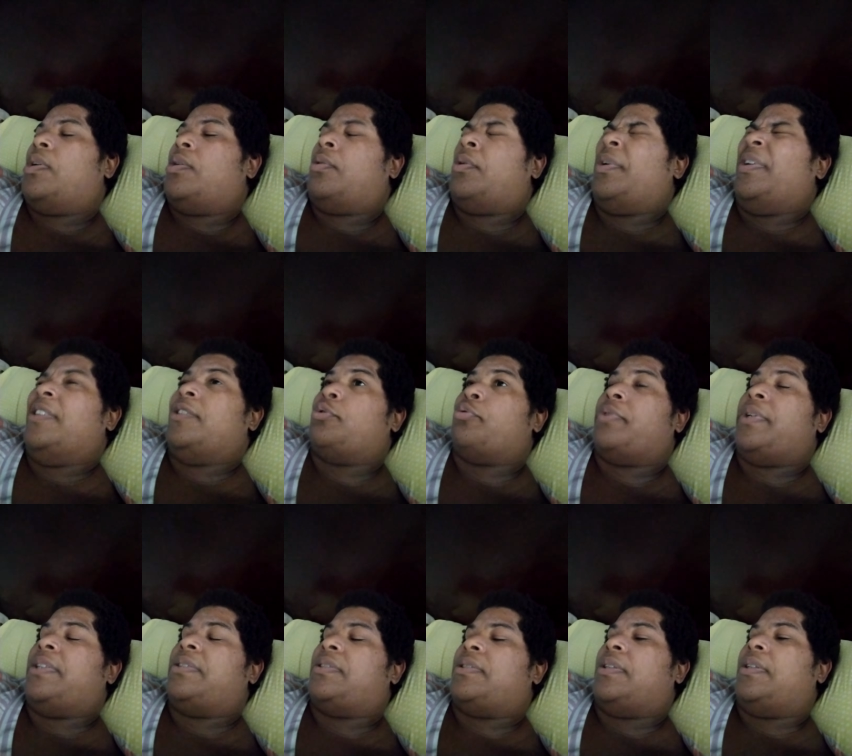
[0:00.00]
on his
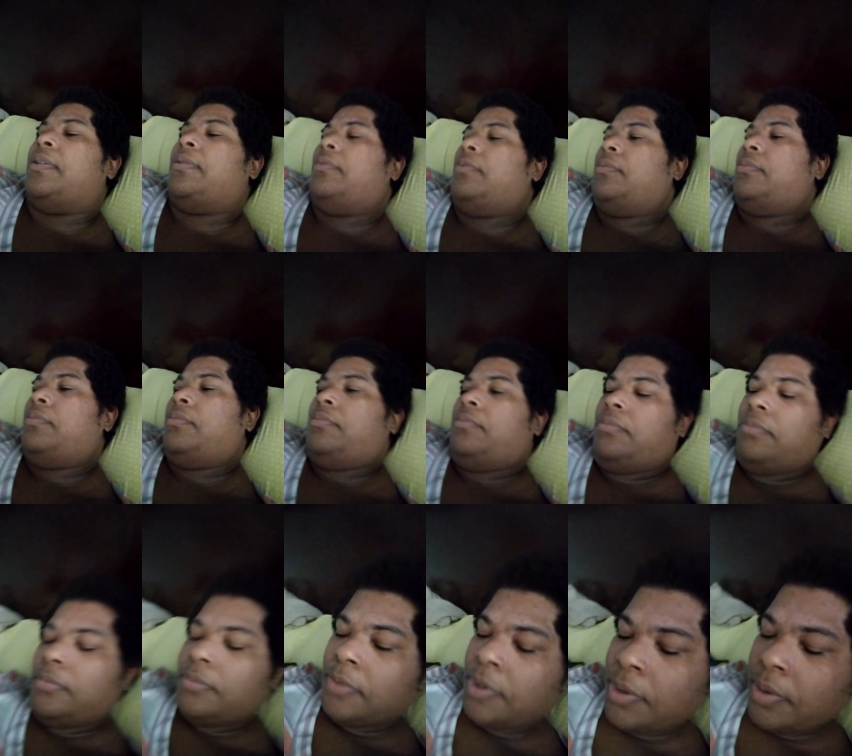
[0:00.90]
recent
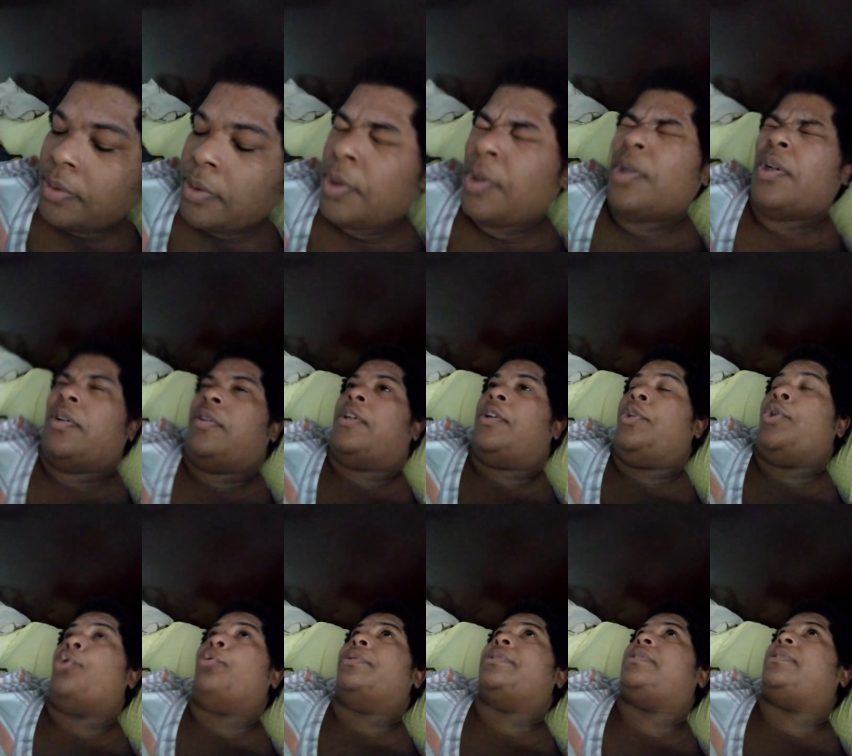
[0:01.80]
you know the
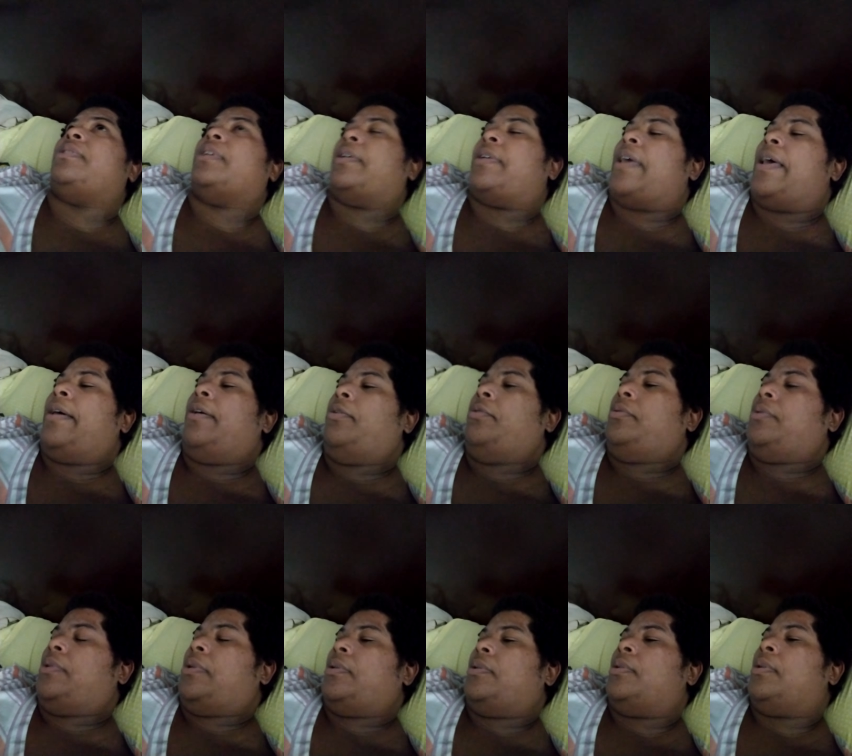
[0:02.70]
newest account
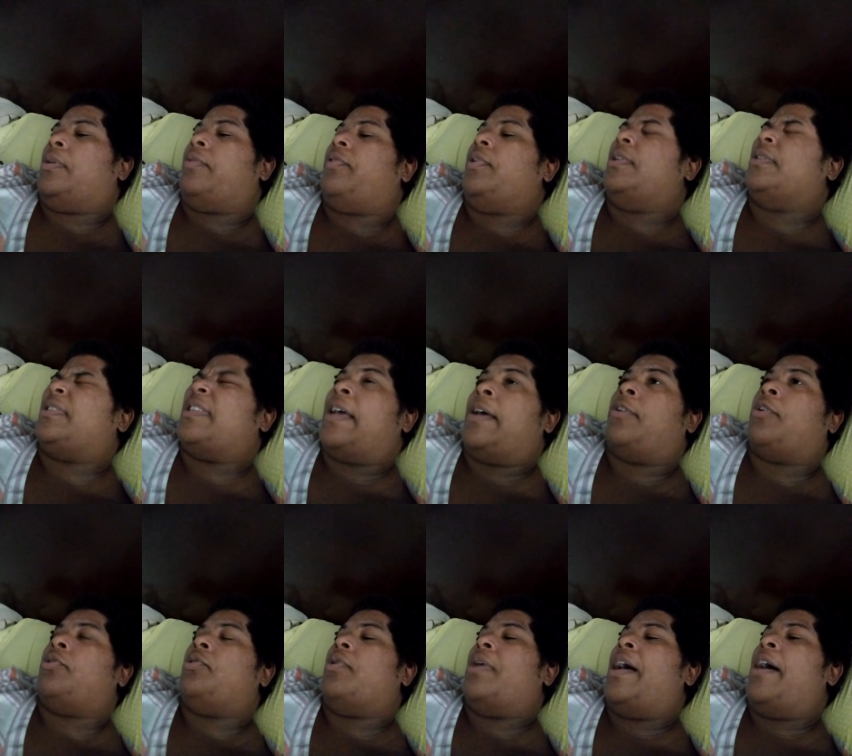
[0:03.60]
of his I
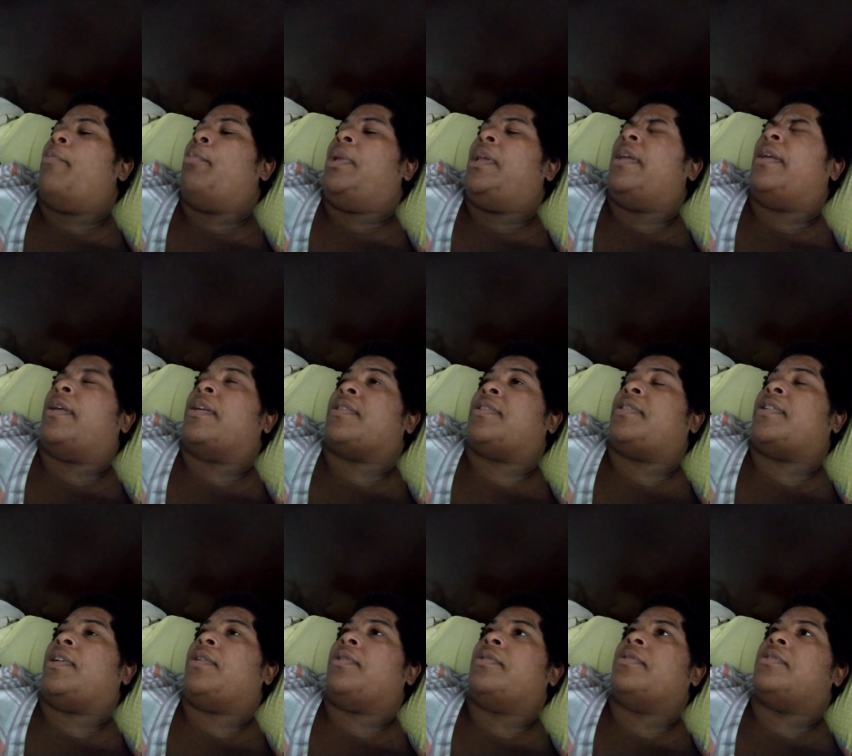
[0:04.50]
don't know how many
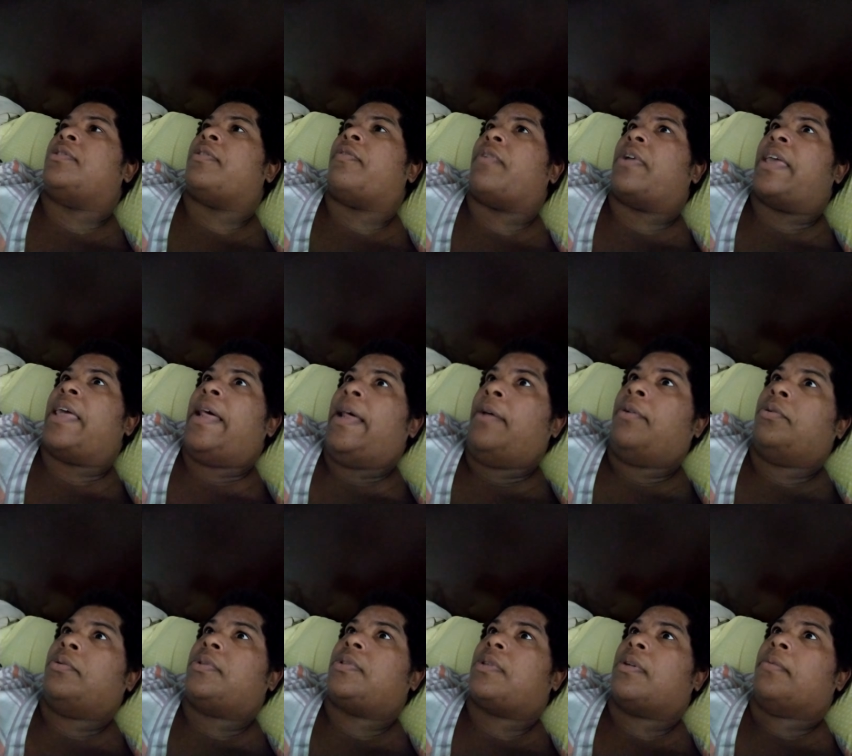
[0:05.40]
gazillions of
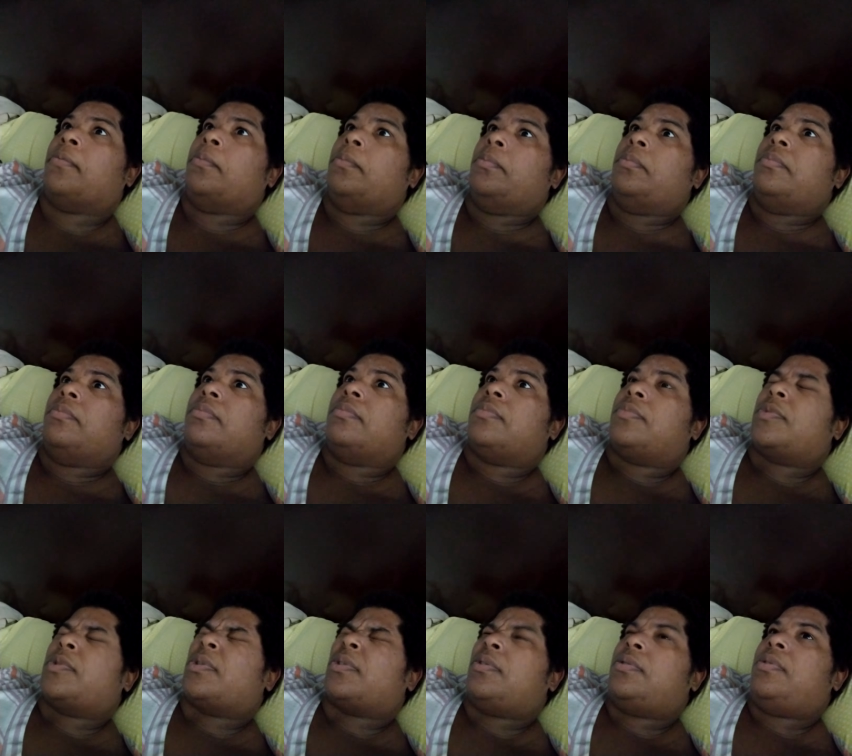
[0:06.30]
accounts
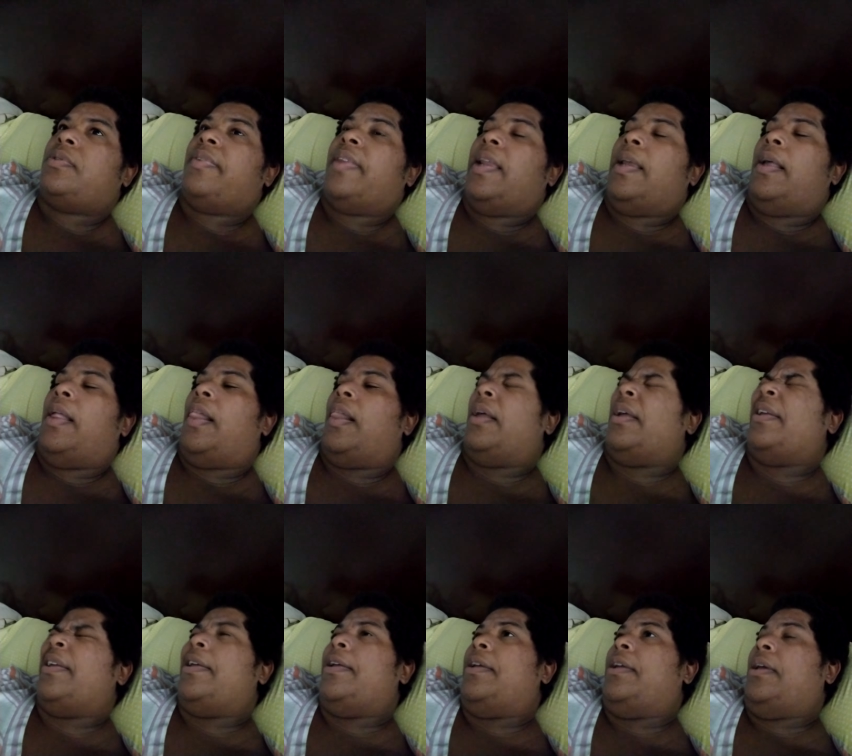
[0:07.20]

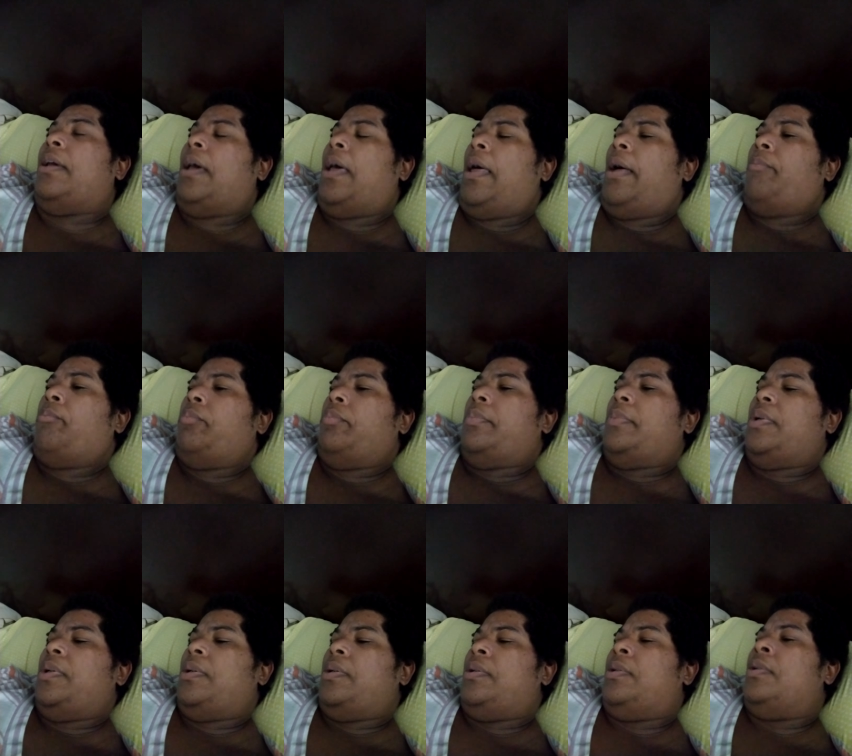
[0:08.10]
he
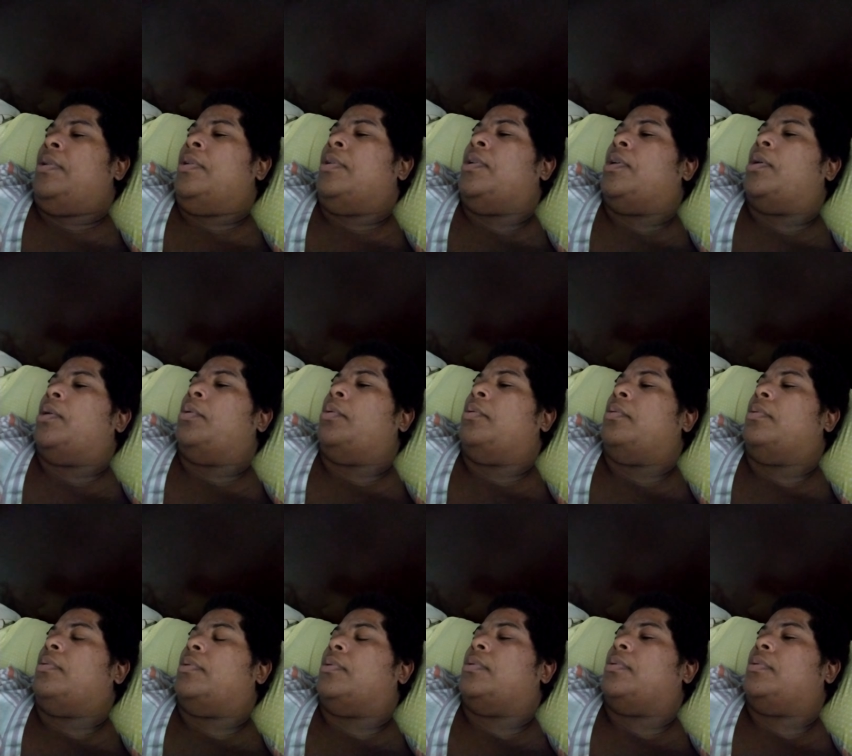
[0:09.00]
you know,